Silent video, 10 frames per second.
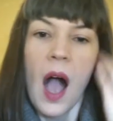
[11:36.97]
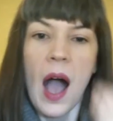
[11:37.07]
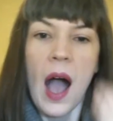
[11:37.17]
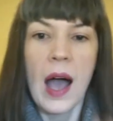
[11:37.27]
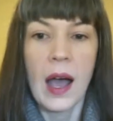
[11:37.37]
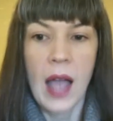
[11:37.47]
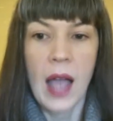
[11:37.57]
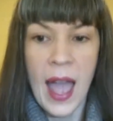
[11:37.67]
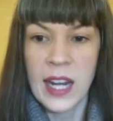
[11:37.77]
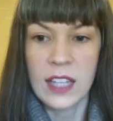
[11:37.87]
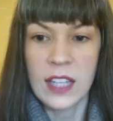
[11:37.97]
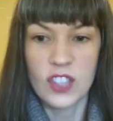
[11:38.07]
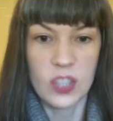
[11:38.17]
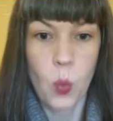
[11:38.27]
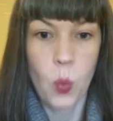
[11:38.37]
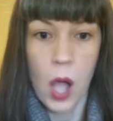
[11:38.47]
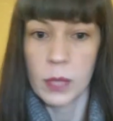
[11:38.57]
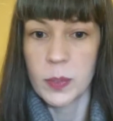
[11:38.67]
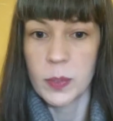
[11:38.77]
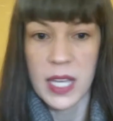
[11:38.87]
Uh, and it just
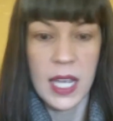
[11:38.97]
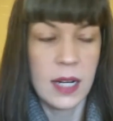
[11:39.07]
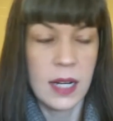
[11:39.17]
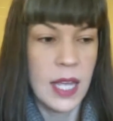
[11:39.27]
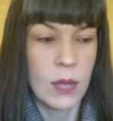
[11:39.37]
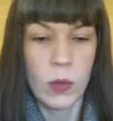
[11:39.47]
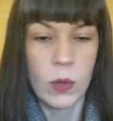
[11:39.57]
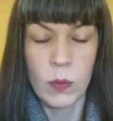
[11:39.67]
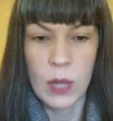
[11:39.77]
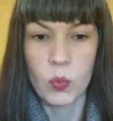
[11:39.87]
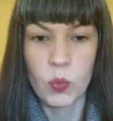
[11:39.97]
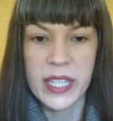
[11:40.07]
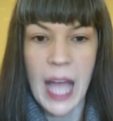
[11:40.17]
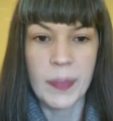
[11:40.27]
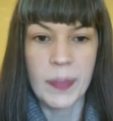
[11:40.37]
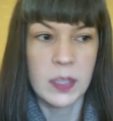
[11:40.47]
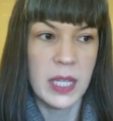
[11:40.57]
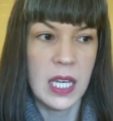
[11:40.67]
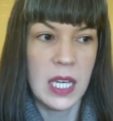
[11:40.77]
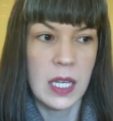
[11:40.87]
walloped me. It, it, it relapsed
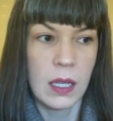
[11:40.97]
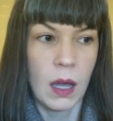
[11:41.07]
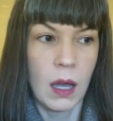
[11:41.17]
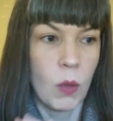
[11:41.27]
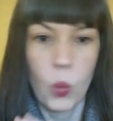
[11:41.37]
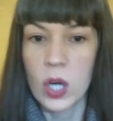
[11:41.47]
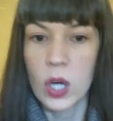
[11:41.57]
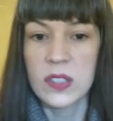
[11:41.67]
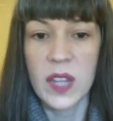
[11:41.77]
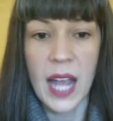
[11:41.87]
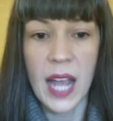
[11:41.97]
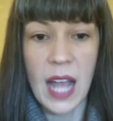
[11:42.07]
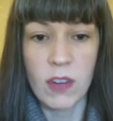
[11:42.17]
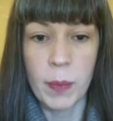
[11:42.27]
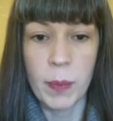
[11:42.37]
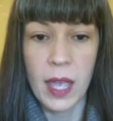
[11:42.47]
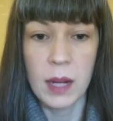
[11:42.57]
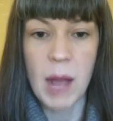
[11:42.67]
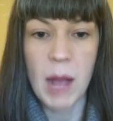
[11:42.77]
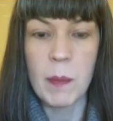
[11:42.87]
me worse than I'd ever
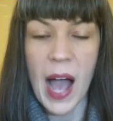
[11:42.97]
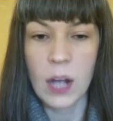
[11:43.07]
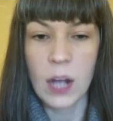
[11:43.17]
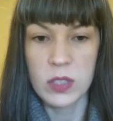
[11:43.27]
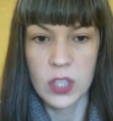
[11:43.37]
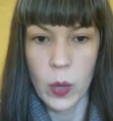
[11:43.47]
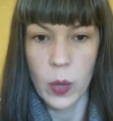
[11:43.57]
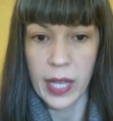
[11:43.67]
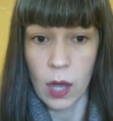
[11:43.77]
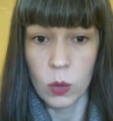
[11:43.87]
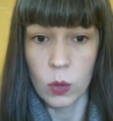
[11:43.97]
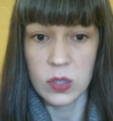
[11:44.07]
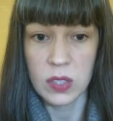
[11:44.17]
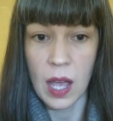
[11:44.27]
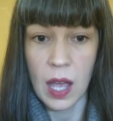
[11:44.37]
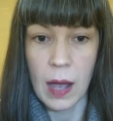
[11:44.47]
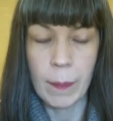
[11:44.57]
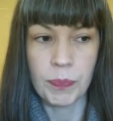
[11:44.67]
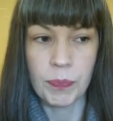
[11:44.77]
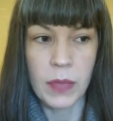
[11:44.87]
been. My back was going out,
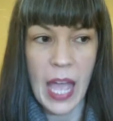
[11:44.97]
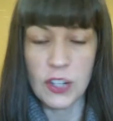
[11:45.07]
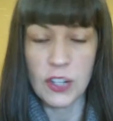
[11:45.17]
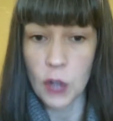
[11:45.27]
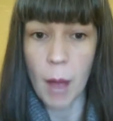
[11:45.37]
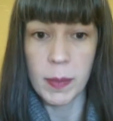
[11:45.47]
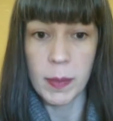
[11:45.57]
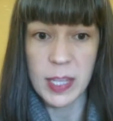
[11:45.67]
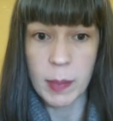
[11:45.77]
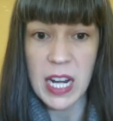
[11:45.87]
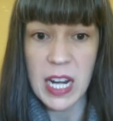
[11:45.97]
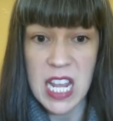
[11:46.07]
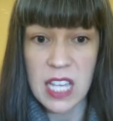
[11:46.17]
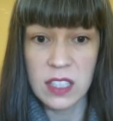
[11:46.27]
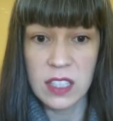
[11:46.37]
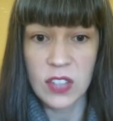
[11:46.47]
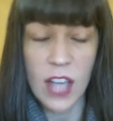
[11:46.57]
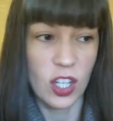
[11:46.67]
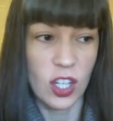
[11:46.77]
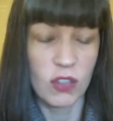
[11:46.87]
um, and dropping me to my knees. I
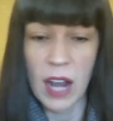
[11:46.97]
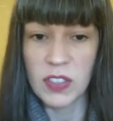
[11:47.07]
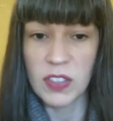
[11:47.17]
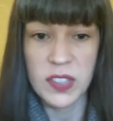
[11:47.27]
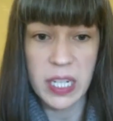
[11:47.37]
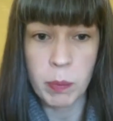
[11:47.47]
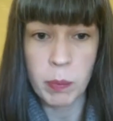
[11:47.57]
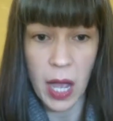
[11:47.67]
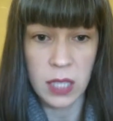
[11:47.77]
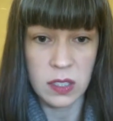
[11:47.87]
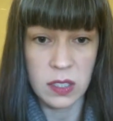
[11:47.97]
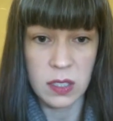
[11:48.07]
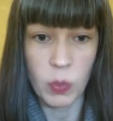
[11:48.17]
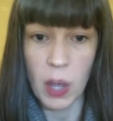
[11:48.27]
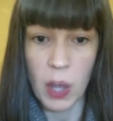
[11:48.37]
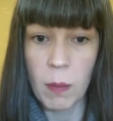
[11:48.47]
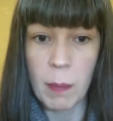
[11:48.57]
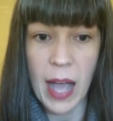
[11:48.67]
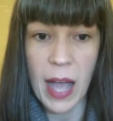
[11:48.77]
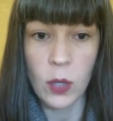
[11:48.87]
couldn't ride the city bus without my
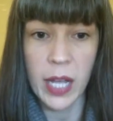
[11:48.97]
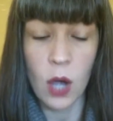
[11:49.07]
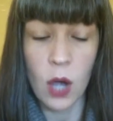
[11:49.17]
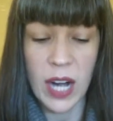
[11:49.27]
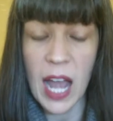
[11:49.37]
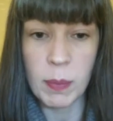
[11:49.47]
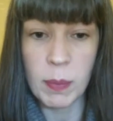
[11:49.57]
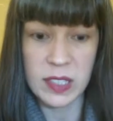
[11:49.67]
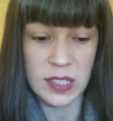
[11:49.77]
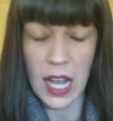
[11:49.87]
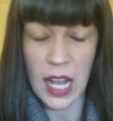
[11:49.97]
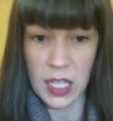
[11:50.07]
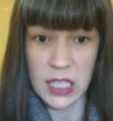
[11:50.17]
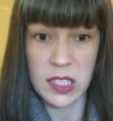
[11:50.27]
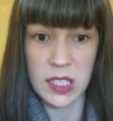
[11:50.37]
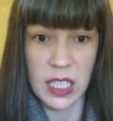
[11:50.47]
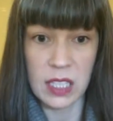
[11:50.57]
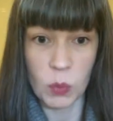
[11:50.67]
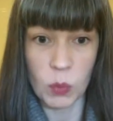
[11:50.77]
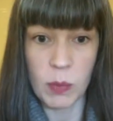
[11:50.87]
back going out, and I'd be stuck in the
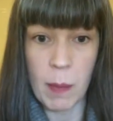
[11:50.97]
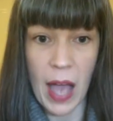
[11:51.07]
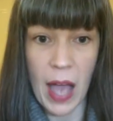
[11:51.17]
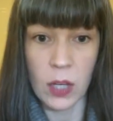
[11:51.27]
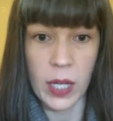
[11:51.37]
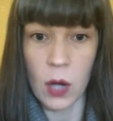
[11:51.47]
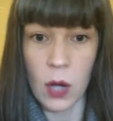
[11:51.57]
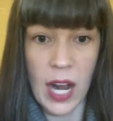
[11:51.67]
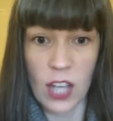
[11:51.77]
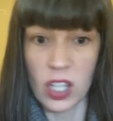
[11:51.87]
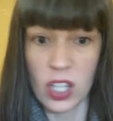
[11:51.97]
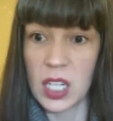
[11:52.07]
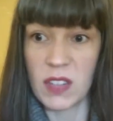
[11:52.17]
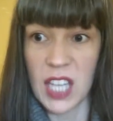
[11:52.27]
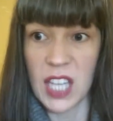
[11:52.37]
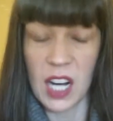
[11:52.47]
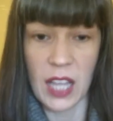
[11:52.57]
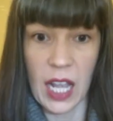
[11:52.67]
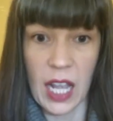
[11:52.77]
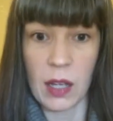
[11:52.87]
seat with my back going out, and I couldn't even get,
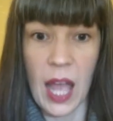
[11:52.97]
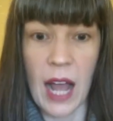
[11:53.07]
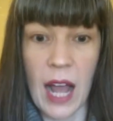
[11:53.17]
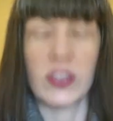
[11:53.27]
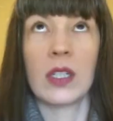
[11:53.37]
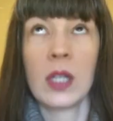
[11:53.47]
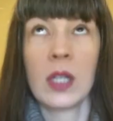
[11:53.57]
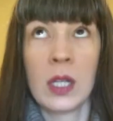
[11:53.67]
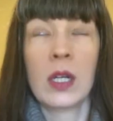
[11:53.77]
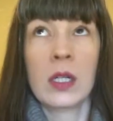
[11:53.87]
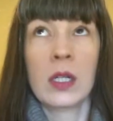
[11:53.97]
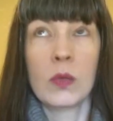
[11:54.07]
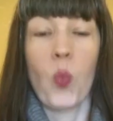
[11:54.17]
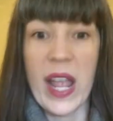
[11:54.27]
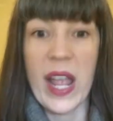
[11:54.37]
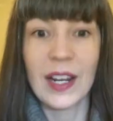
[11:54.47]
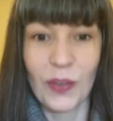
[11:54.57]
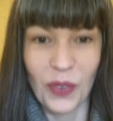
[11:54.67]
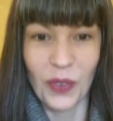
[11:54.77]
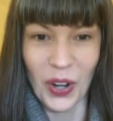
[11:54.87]
like, I, I'd have to wait
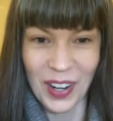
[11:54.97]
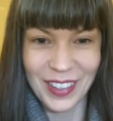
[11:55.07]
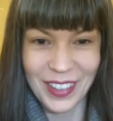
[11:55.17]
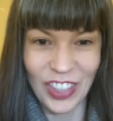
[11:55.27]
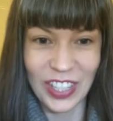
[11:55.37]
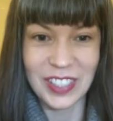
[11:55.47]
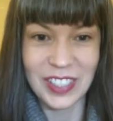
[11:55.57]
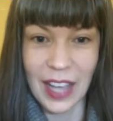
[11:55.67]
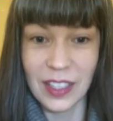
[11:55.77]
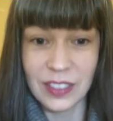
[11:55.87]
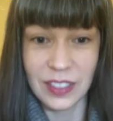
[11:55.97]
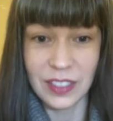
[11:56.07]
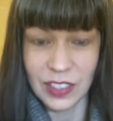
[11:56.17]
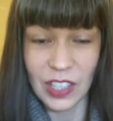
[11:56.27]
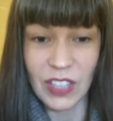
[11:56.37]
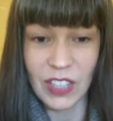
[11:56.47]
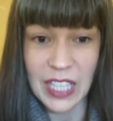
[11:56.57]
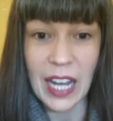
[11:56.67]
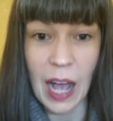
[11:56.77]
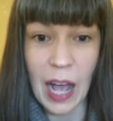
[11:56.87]
for thirty seconds to even
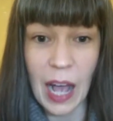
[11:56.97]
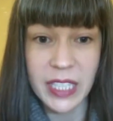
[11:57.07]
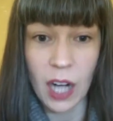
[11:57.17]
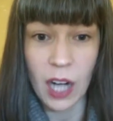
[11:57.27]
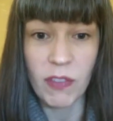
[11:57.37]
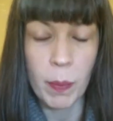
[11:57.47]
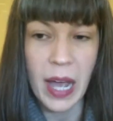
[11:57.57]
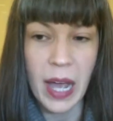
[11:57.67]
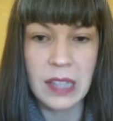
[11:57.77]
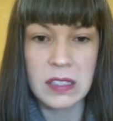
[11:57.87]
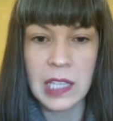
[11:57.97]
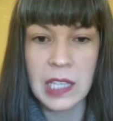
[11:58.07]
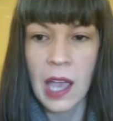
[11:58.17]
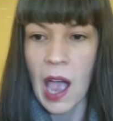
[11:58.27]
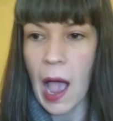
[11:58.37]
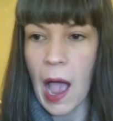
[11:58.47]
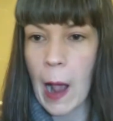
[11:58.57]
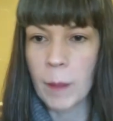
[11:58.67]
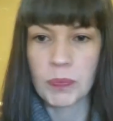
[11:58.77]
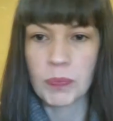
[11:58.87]
get up to get off the bus.
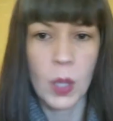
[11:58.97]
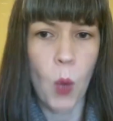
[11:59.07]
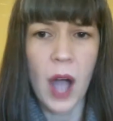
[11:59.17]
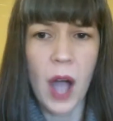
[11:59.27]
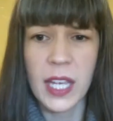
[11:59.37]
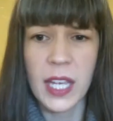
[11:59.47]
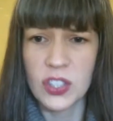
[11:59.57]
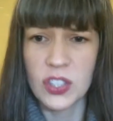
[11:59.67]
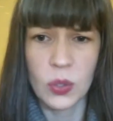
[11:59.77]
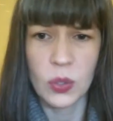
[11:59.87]
Um, walking to